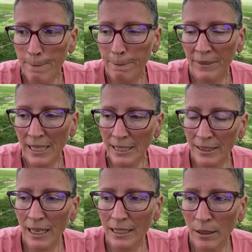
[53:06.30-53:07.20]

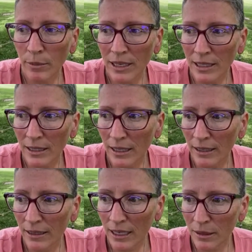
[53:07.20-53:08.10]
That's the biggest
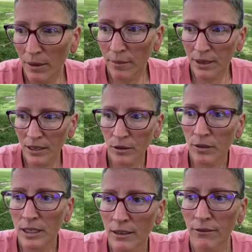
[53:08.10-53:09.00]
thing. That's my biggest
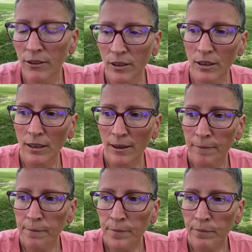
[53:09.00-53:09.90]
reason for
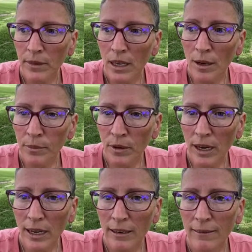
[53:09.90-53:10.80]

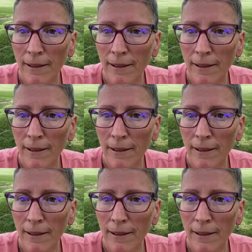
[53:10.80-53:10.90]
upgrading,